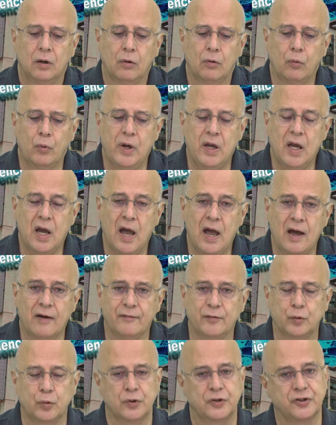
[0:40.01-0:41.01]
we
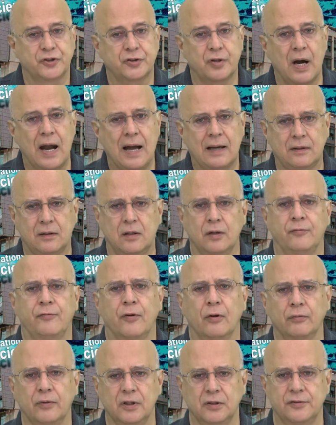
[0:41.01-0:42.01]
have to extract
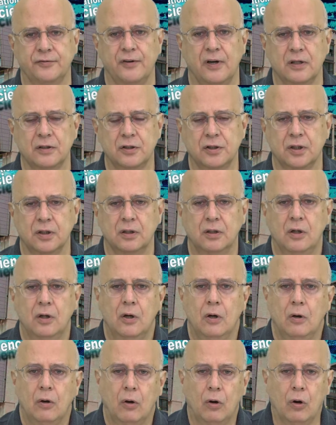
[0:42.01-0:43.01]
from this function
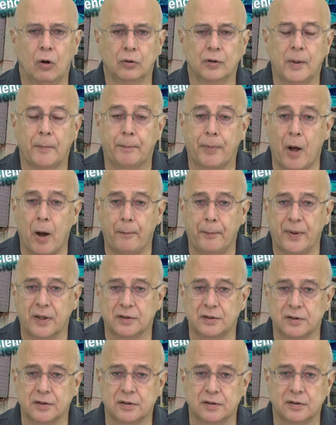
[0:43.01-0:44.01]
all the
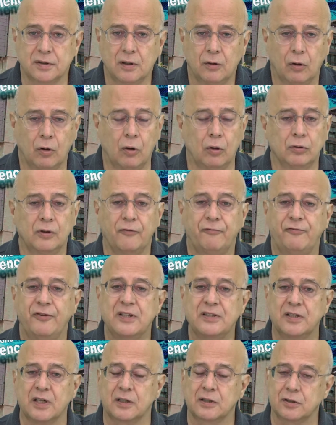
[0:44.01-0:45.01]
properties, all the
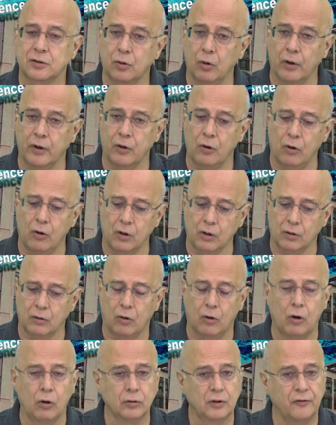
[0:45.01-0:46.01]
physics going on,
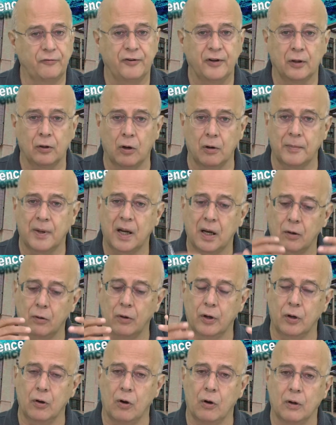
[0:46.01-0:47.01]
all the phenomena
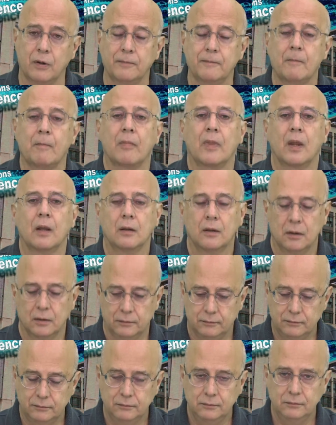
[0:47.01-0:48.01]
going on
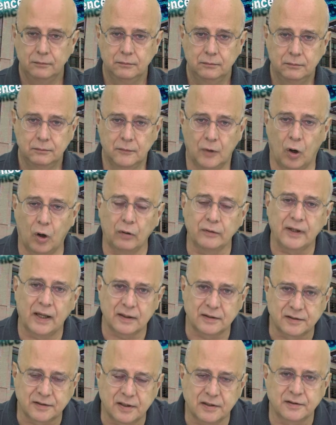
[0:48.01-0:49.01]

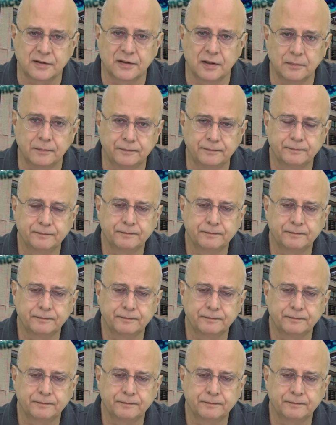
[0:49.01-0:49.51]
that system.